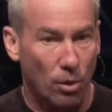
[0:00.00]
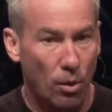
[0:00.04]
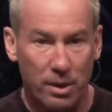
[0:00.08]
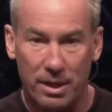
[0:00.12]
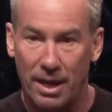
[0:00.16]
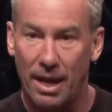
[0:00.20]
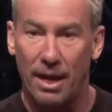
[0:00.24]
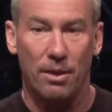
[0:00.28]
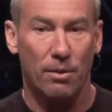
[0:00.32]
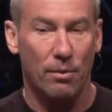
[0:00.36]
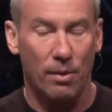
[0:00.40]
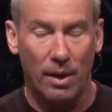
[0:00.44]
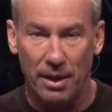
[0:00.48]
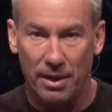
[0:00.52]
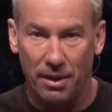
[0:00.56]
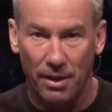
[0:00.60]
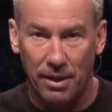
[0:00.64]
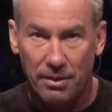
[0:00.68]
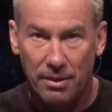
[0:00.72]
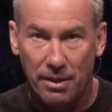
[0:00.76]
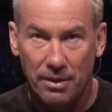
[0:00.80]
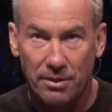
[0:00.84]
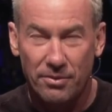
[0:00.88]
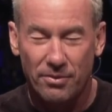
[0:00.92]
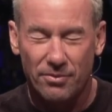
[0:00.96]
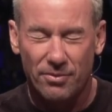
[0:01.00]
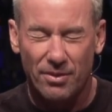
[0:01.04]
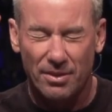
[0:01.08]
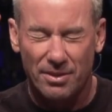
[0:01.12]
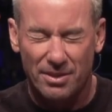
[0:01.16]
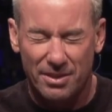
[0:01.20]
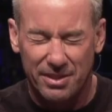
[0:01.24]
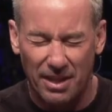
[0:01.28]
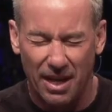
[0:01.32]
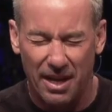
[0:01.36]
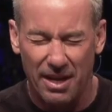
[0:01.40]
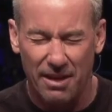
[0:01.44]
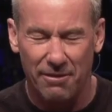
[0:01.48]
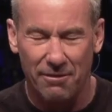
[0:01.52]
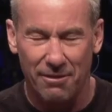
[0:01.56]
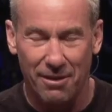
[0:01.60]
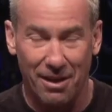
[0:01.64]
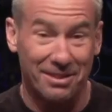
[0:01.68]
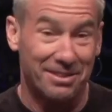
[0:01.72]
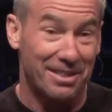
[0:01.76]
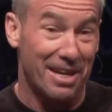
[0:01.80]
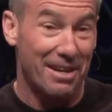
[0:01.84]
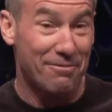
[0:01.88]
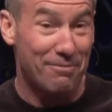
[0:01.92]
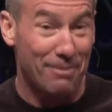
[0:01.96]
okay. This is a
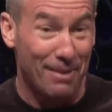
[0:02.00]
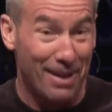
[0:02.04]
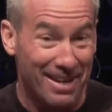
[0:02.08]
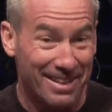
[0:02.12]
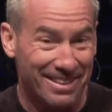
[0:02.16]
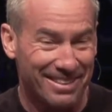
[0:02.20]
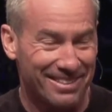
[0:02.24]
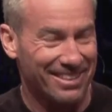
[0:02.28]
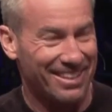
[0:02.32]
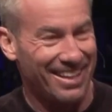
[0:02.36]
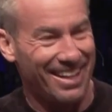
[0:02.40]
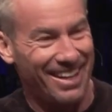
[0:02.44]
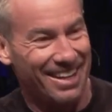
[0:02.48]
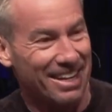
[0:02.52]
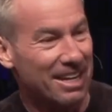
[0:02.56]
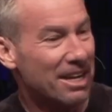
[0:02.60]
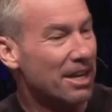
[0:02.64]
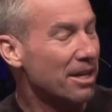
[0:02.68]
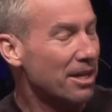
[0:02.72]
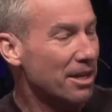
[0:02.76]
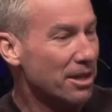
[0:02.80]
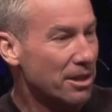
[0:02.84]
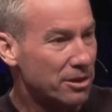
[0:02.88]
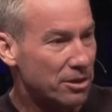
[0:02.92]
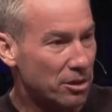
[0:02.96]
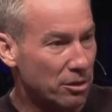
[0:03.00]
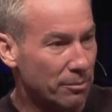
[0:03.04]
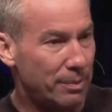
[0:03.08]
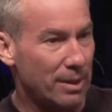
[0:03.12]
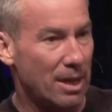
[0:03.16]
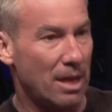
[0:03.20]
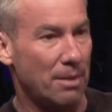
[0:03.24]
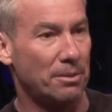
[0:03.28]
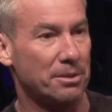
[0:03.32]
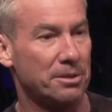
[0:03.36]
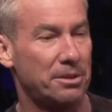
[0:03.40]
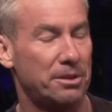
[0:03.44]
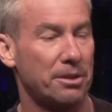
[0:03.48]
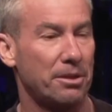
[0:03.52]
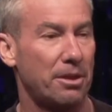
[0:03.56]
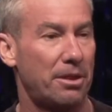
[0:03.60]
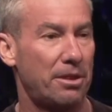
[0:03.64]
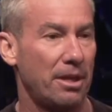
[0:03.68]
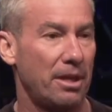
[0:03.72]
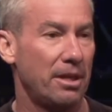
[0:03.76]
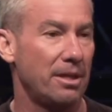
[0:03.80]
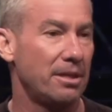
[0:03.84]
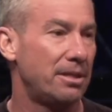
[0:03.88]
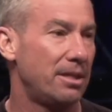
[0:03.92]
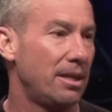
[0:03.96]
safe place, okay, to be able to
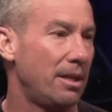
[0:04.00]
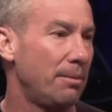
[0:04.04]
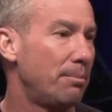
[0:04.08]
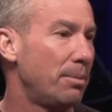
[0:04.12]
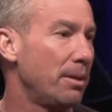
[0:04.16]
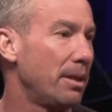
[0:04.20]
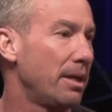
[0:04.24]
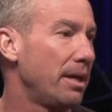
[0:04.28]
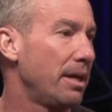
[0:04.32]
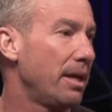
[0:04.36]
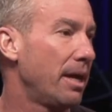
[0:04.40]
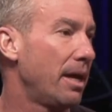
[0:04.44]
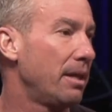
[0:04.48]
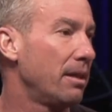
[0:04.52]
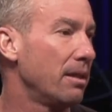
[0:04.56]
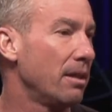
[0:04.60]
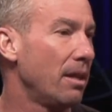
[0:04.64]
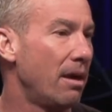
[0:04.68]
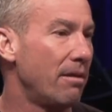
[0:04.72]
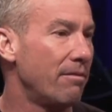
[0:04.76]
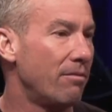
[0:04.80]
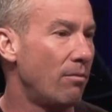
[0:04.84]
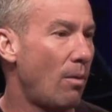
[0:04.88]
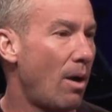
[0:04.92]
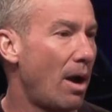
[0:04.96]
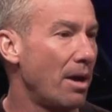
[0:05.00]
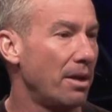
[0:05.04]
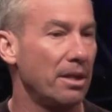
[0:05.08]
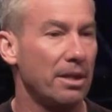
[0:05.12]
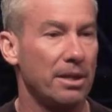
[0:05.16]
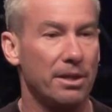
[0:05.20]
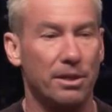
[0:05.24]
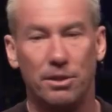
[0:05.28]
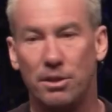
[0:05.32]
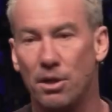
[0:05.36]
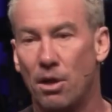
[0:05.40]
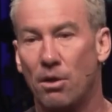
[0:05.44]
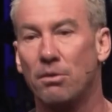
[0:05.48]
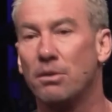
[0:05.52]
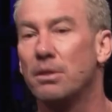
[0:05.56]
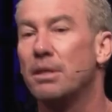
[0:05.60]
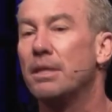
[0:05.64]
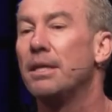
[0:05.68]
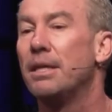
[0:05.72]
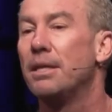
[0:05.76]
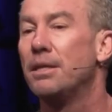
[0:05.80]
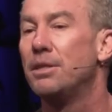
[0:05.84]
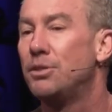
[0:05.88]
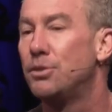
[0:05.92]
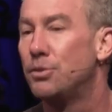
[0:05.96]
think deeply and love widely. You don't
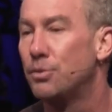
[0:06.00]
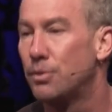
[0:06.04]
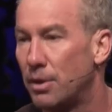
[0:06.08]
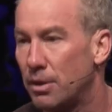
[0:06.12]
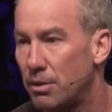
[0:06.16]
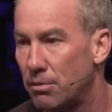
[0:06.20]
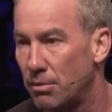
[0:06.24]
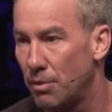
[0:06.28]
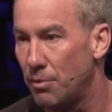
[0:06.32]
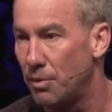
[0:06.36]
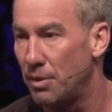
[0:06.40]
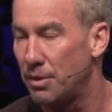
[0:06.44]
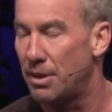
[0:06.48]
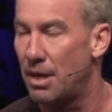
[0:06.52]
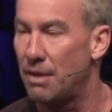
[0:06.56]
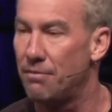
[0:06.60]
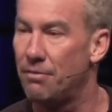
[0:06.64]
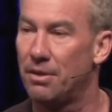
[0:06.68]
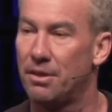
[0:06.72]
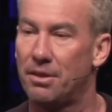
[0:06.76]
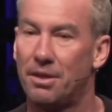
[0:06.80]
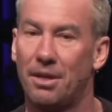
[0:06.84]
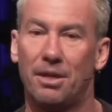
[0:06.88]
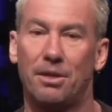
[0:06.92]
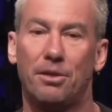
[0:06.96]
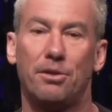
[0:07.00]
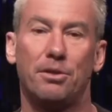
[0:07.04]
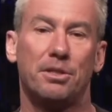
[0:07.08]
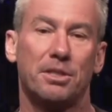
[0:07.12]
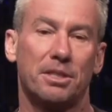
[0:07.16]
need to agree with everything. You